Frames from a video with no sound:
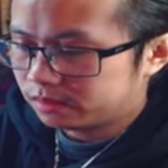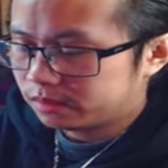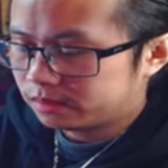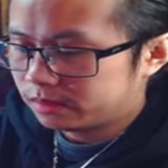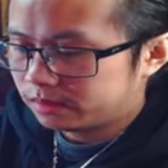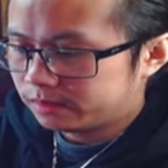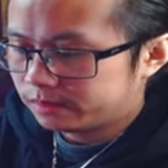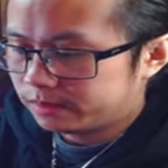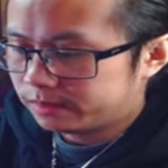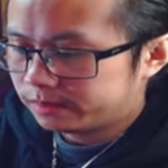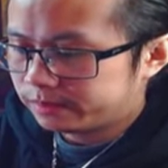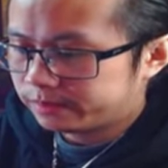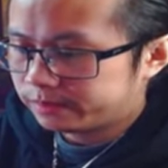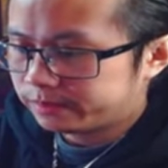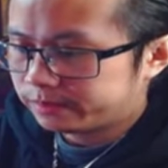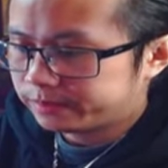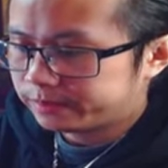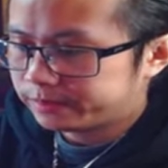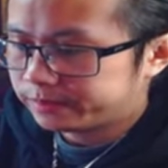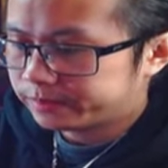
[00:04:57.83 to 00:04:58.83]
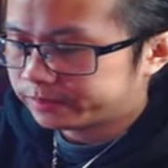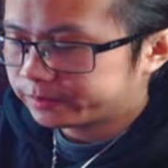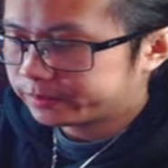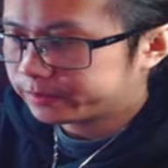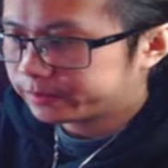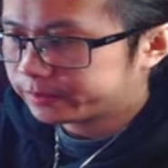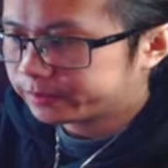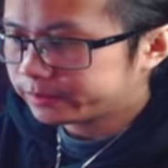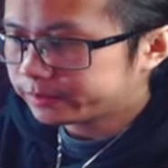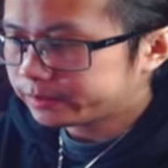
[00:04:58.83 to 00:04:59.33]

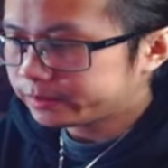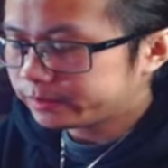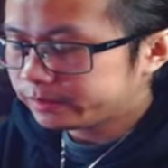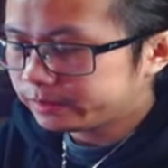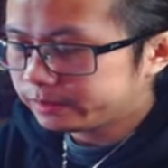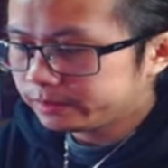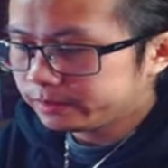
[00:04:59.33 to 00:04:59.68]
[no speech]